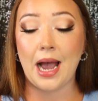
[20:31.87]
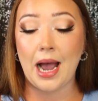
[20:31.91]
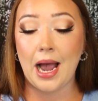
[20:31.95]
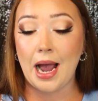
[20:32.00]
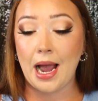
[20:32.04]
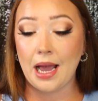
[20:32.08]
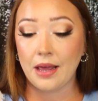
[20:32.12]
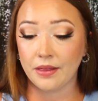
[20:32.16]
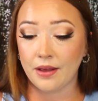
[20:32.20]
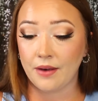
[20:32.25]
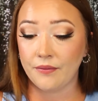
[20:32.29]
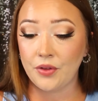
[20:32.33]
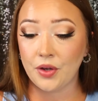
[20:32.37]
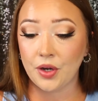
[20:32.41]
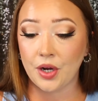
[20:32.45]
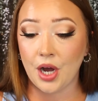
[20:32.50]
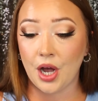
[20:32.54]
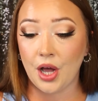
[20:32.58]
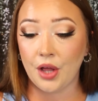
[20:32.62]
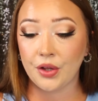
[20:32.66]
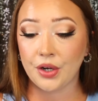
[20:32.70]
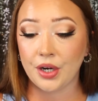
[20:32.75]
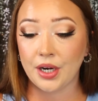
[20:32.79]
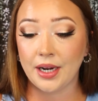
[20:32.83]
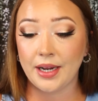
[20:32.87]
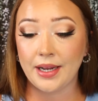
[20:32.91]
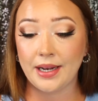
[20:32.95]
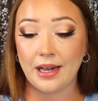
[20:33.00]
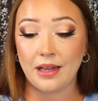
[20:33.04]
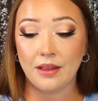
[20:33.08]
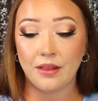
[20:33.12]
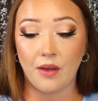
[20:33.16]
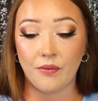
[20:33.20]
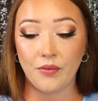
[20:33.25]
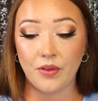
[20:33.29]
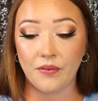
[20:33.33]
I love the color and I
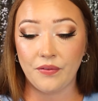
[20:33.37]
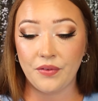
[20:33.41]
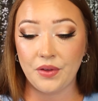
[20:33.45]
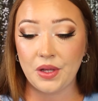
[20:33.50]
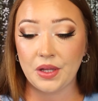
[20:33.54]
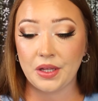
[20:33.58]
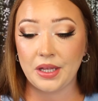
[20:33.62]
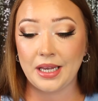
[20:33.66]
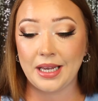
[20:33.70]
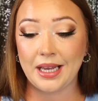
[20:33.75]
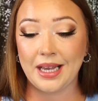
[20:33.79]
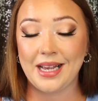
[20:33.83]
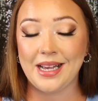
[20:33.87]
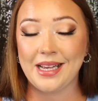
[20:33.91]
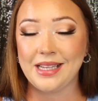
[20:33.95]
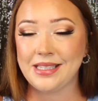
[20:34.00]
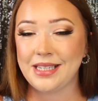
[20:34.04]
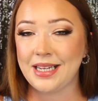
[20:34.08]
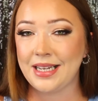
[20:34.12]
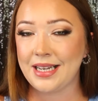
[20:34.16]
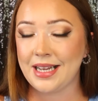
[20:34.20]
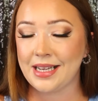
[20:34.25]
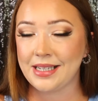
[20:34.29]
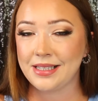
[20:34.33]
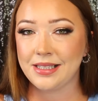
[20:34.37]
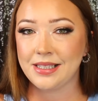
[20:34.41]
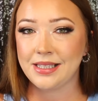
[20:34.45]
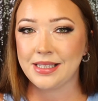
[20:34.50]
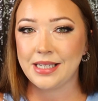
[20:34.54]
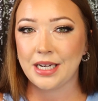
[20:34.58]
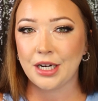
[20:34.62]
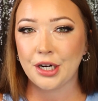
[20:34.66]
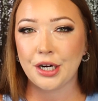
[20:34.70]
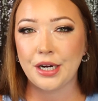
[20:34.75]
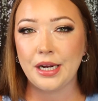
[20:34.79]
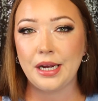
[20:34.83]
love the feeling. Is it
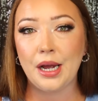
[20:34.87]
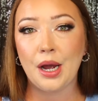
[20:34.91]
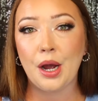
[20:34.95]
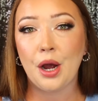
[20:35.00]
necessary?